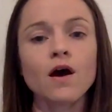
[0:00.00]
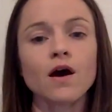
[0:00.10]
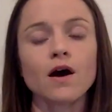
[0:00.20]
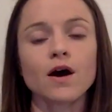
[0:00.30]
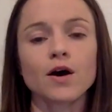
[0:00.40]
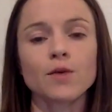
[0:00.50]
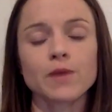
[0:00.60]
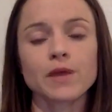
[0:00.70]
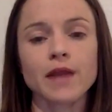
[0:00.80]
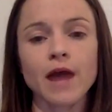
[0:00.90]

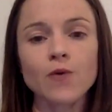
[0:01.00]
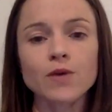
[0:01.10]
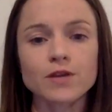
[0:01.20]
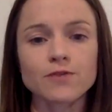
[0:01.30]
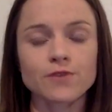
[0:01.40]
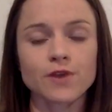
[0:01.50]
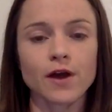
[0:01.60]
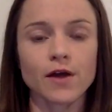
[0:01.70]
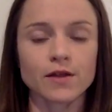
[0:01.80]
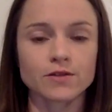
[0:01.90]
and now we need to figure out
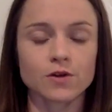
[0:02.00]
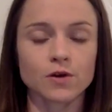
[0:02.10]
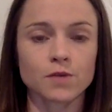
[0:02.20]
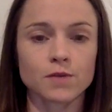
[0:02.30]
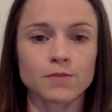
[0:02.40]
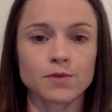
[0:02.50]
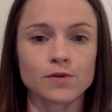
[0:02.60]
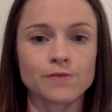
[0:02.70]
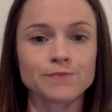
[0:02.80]
how that's all going to be built.